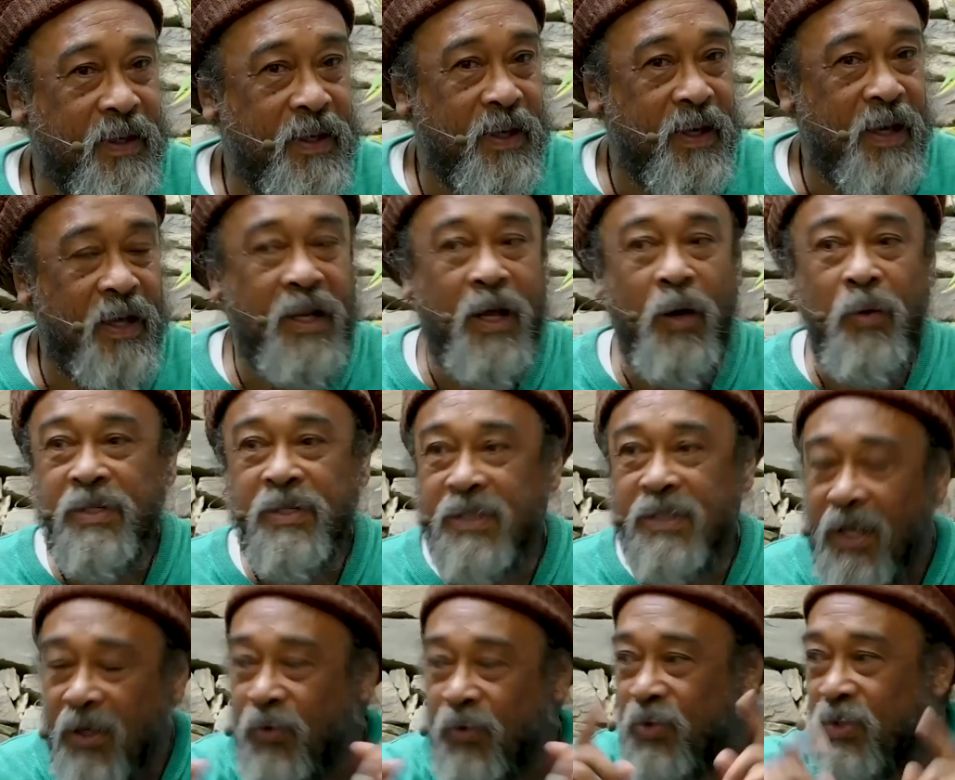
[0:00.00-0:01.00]
And I will
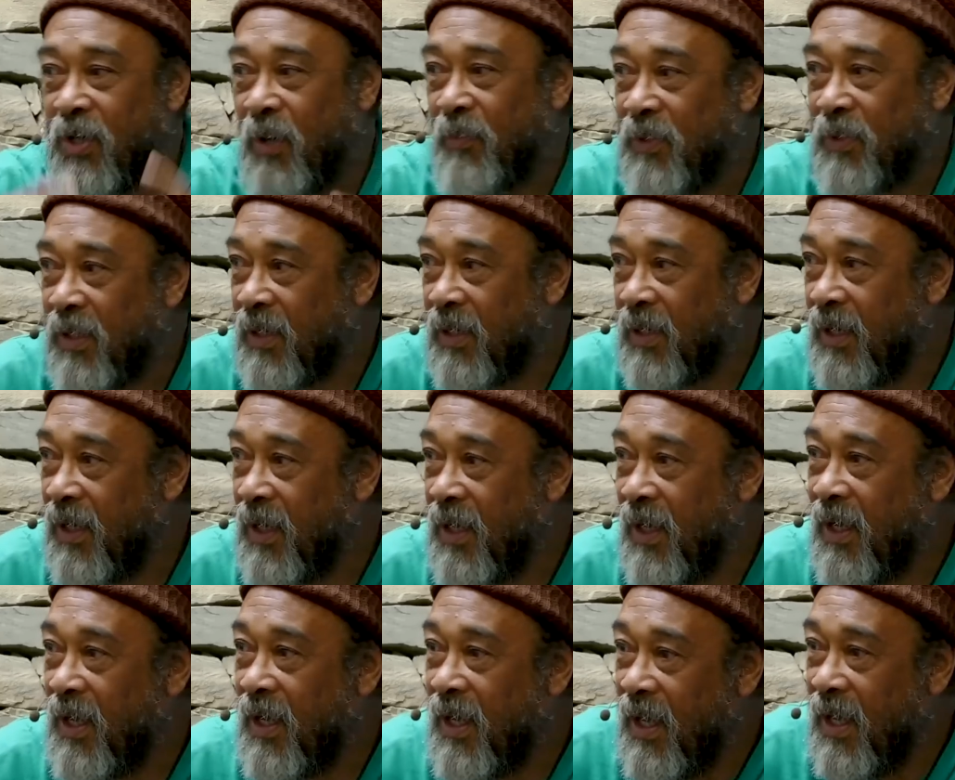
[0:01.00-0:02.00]
tell you something
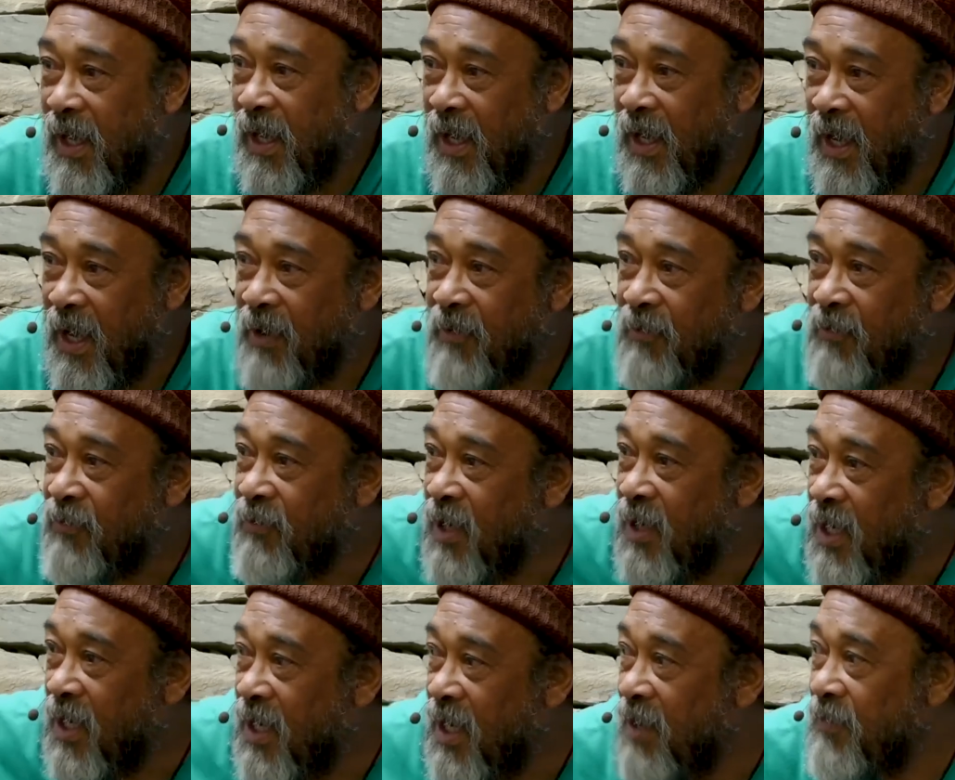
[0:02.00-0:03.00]
every
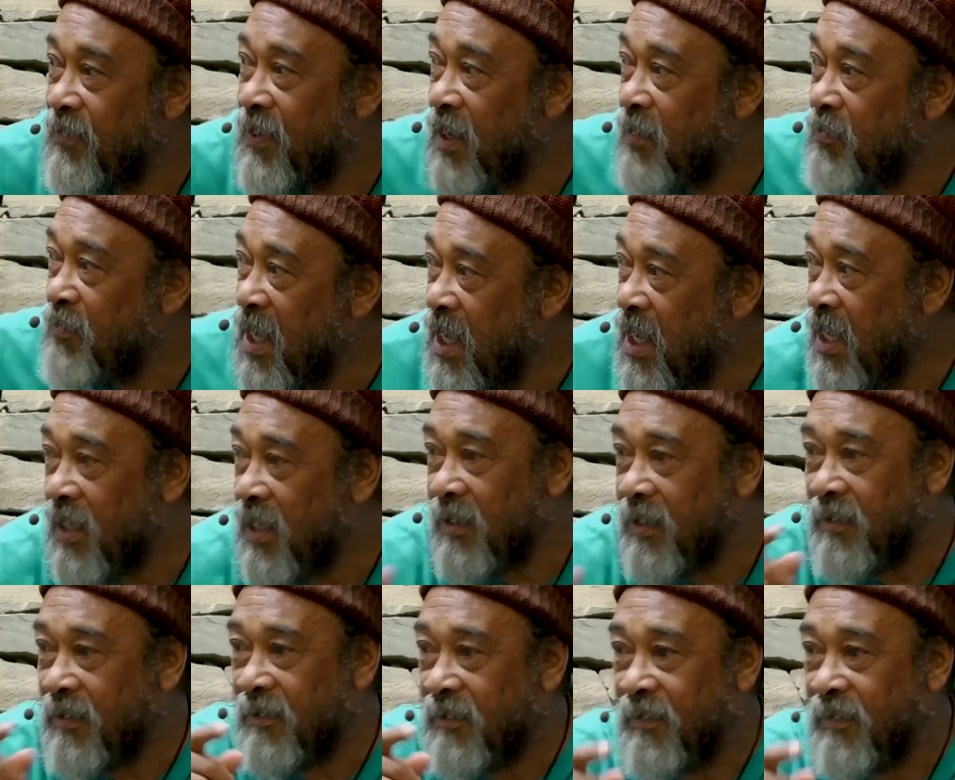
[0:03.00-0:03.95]
living being